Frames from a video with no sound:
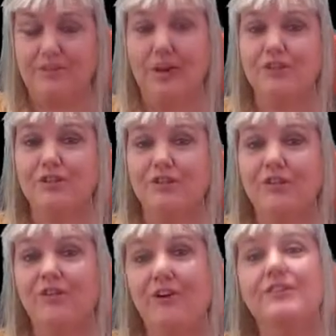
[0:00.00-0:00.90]
a
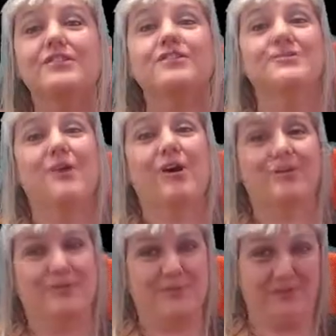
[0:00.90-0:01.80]
chocolate rose and some heart
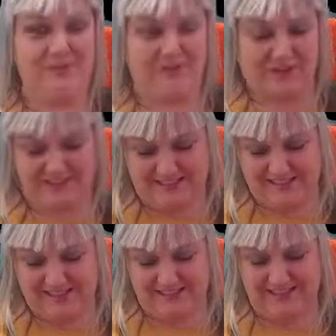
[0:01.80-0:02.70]
sweets for
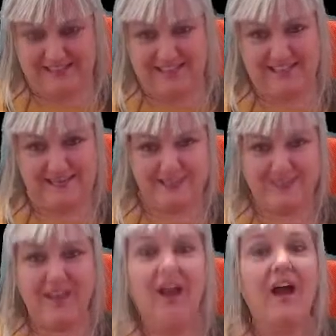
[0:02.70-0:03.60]
Valentine's Day.
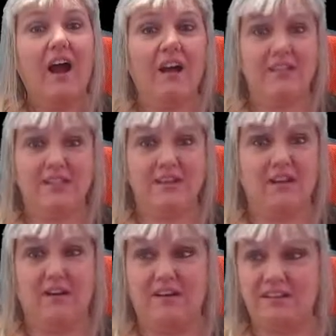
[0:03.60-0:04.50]
I've had a
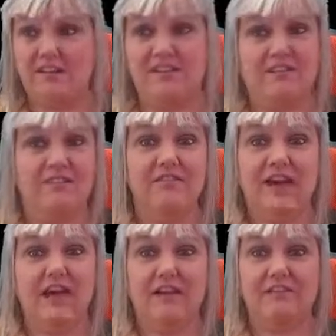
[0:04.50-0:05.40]
card, I don't know who the
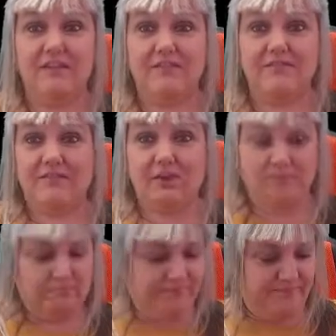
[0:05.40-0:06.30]
hell I've had it
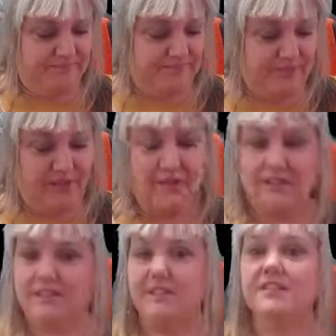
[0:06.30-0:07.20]
from,
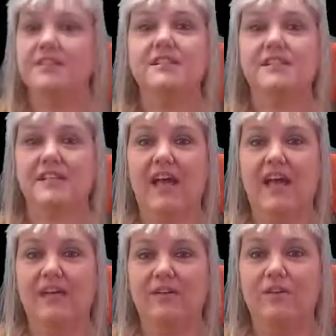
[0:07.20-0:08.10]
because it doesn't
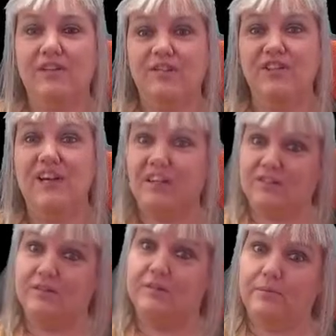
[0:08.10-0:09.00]
say or gives you a
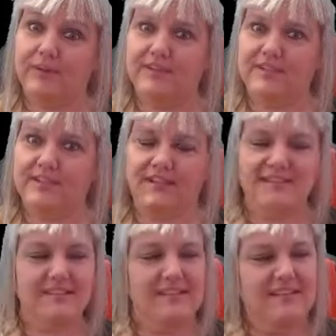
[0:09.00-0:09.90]
hint who the person
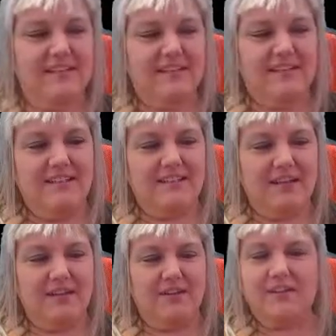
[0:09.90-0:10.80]
is.
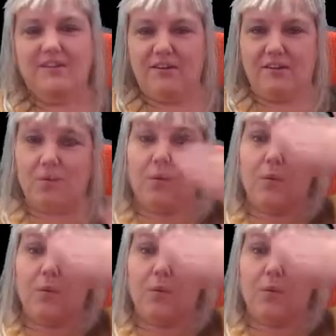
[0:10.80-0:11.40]
So that's gone